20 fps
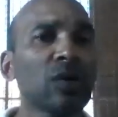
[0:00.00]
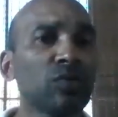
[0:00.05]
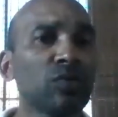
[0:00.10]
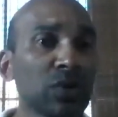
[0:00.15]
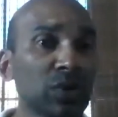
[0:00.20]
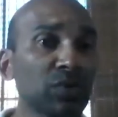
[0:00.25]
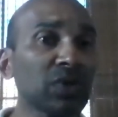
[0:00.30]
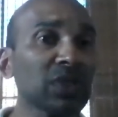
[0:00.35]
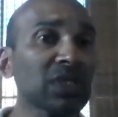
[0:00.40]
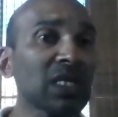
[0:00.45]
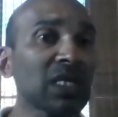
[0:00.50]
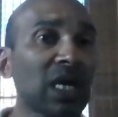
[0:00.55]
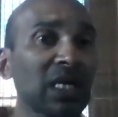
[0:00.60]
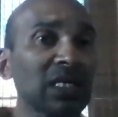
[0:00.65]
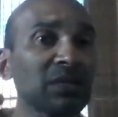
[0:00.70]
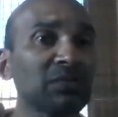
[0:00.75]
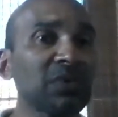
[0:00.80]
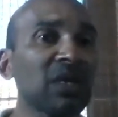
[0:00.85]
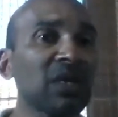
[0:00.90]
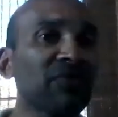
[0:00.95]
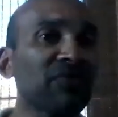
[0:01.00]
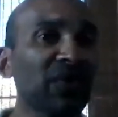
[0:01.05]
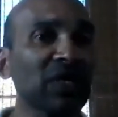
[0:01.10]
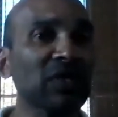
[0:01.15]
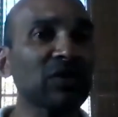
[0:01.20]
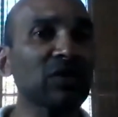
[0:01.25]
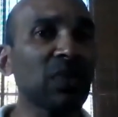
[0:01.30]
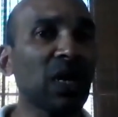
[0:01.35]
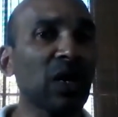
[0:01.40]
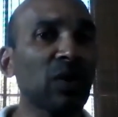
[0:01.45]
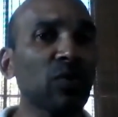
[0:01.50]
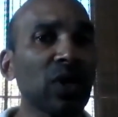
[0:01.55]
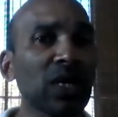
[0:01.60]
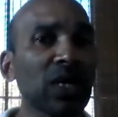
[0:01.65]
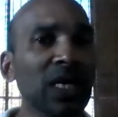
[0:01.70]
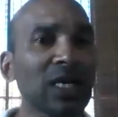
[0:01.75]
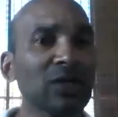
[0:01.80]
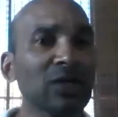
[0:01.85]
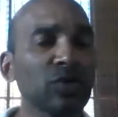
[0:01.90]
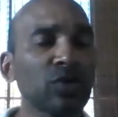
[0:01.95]
which has been affected by
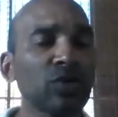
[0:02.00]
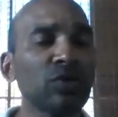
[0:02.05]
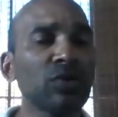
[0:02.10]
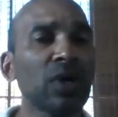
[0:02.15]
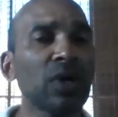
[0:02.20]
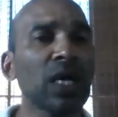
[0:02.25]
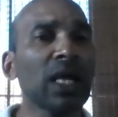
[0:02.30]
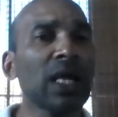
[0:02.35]
Wakashio,